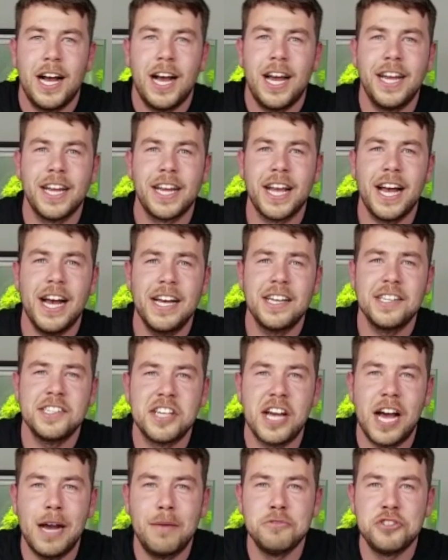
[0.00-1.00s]
Hi
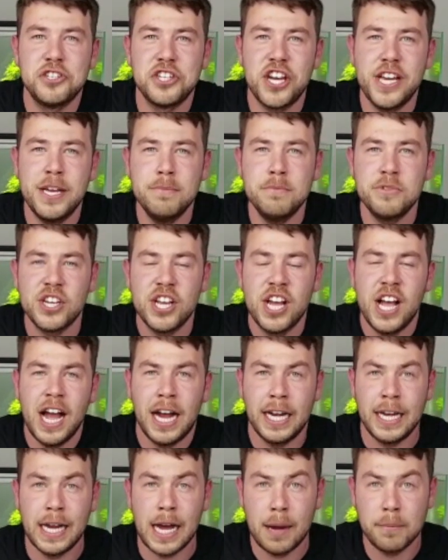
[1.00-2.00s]
guys, I'm James
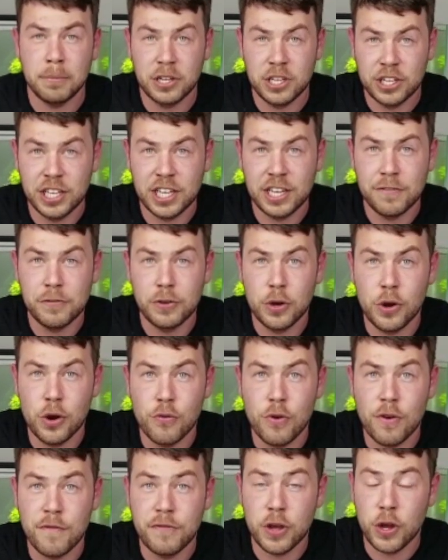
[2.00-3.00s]
and I'm going to give you a
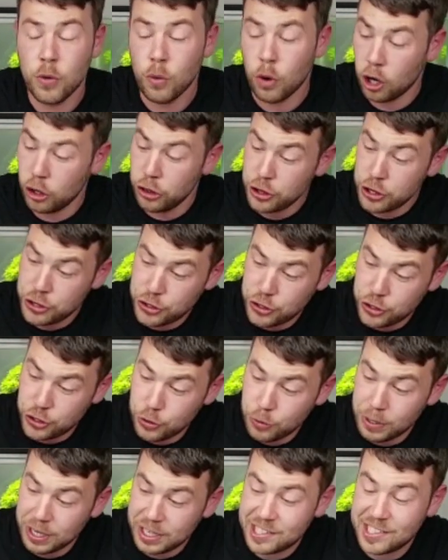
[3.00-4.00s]
review on the
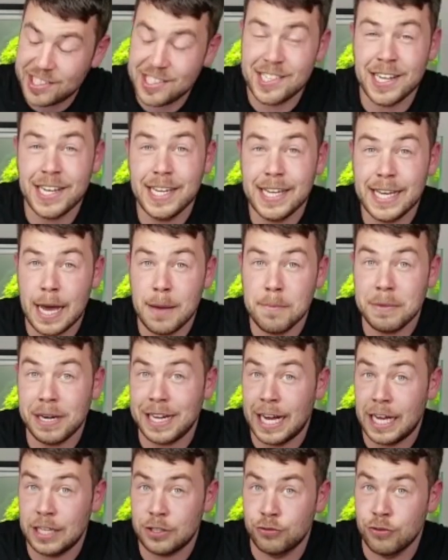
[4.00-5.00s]
new Seachem
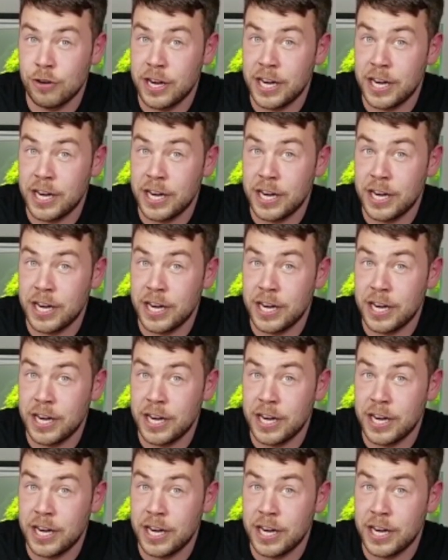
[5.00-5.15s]
glass